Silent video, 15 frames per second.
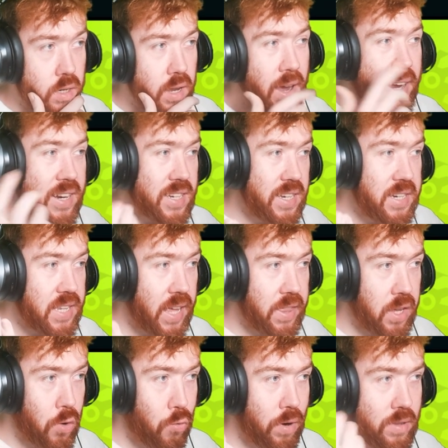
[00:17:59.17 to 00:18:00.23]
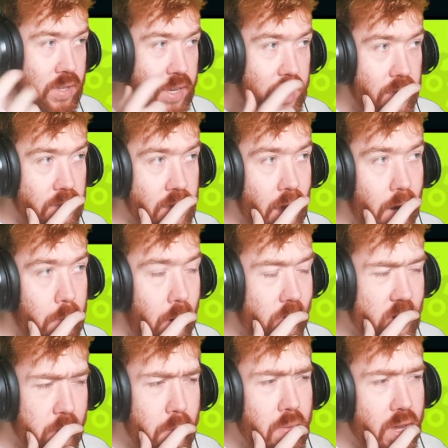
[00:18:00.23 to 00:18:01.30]
I guess, needs to land the crit to get the attack buff,
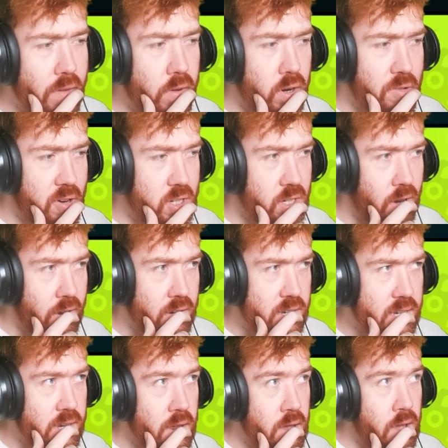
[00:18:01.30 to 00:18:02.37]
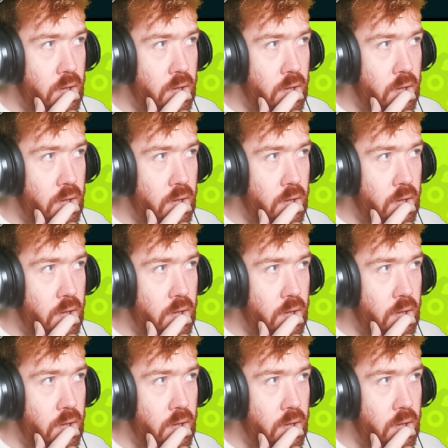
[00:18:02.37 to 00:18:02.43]
so maybe give her a crit chance.